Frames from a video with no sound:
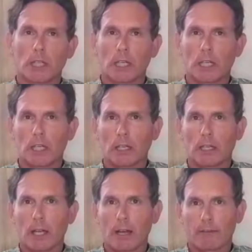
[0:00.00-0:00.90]

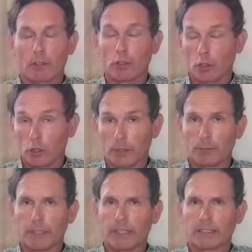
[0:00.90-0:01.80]
have an early
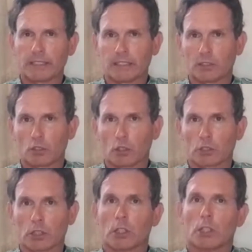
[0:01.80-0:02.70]
breeding season or
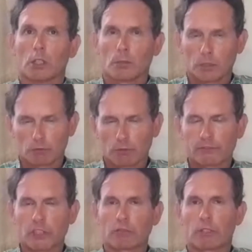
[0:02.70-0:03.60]
not. But as a rough
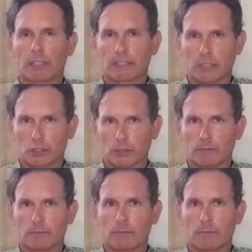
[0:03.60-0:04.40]
generalisation,